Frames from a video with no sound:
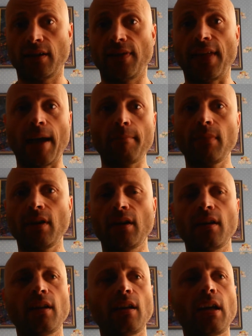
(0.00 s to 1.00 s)
them,
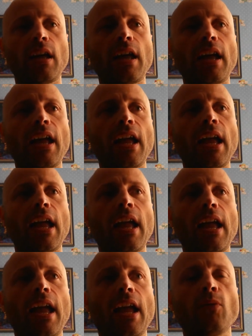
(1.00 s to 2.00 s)

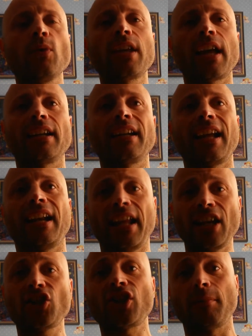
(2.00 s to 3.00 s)
and we can
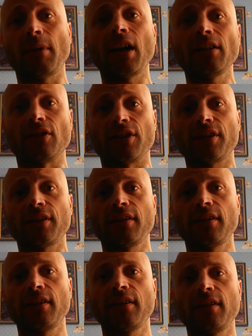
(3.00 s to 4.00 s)
enhance some other
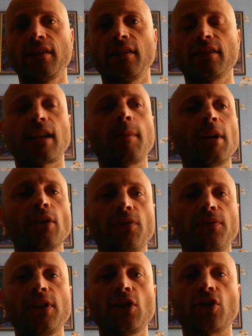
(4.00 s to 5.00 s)

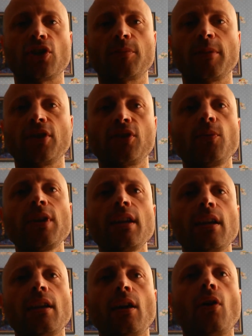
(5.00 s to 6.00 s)
features, because
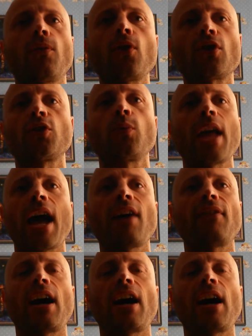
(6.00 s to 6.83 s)
of course we have